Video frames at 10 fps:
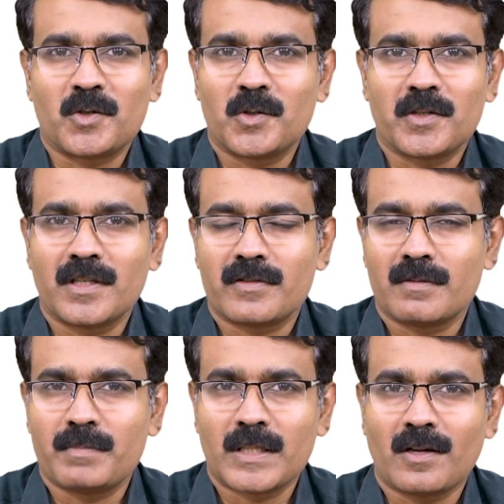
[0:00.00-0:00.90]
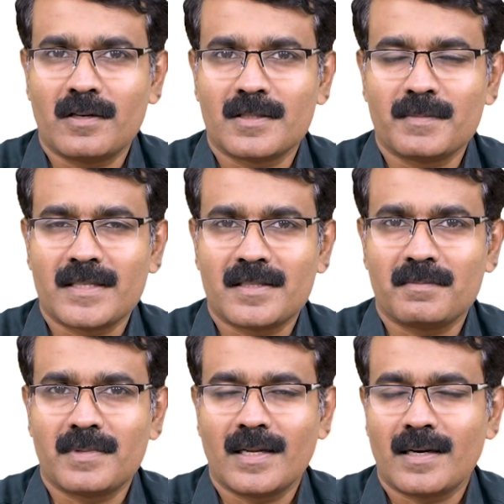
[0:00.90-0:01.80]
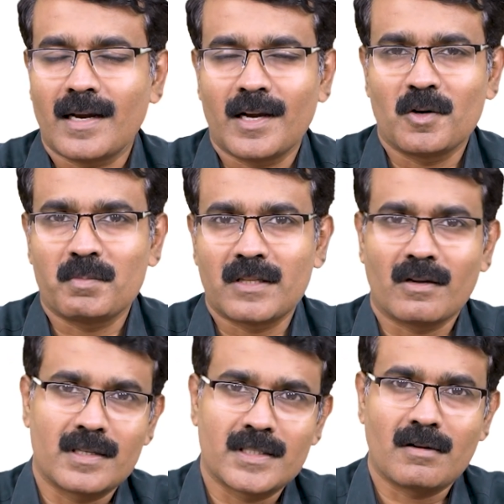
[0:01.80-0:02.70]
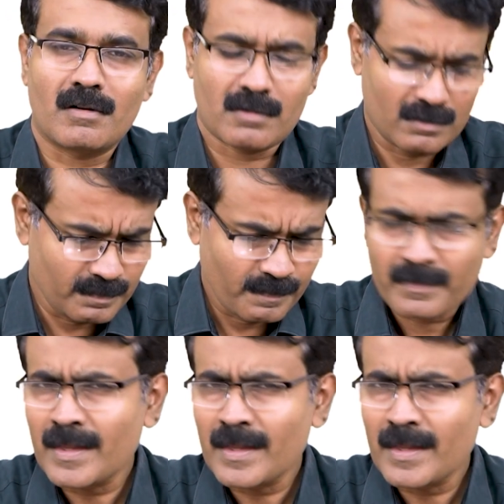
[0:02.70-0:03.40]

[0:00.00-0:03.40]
tutorial from Pathology Made Simple at ilovepathology.com.